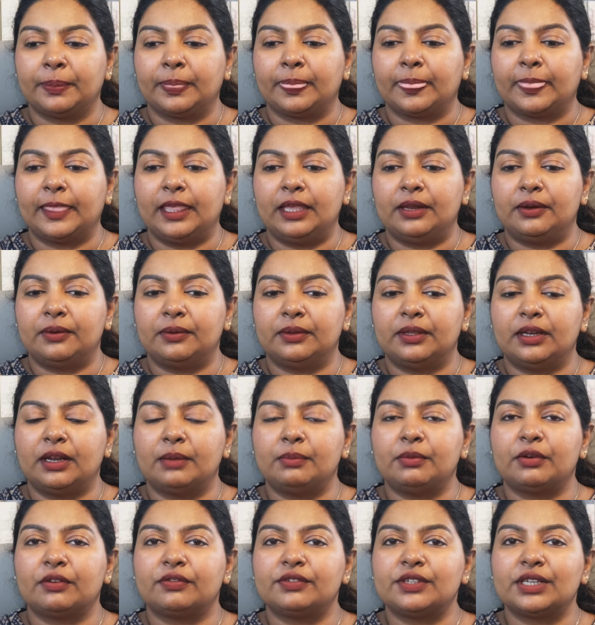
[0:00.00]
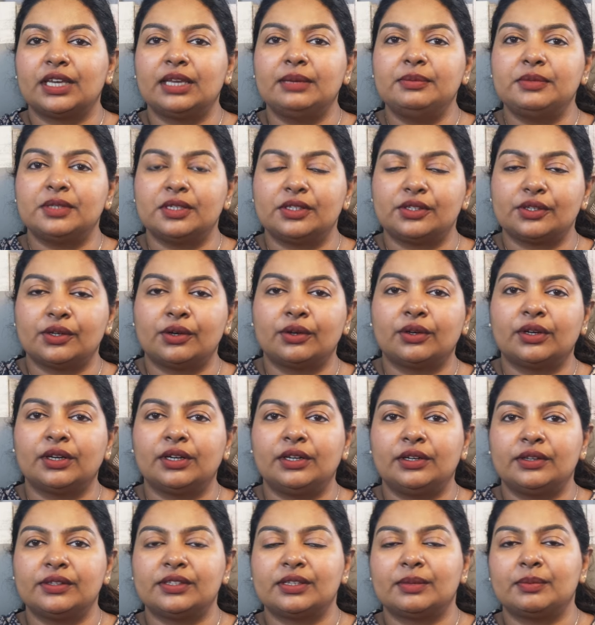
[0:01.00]
the number of times it's
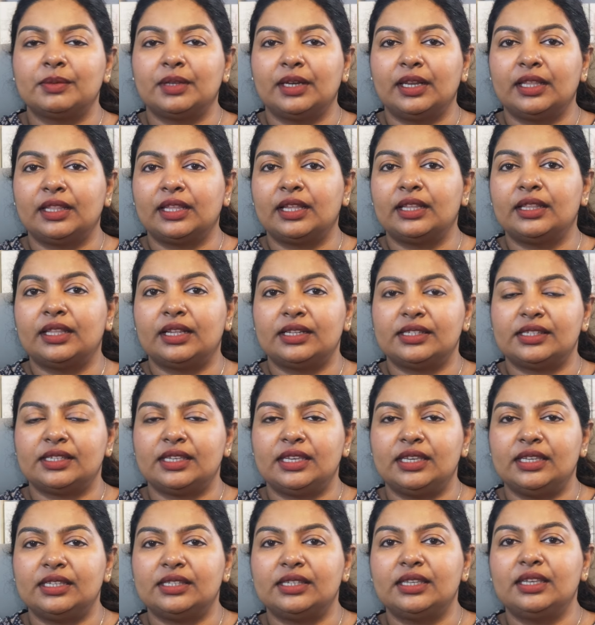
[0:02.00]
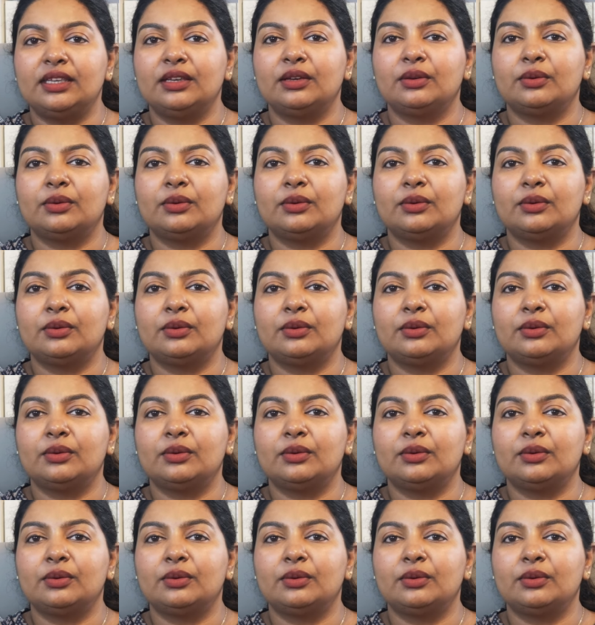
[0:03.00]
occurred or something like that, that's easy.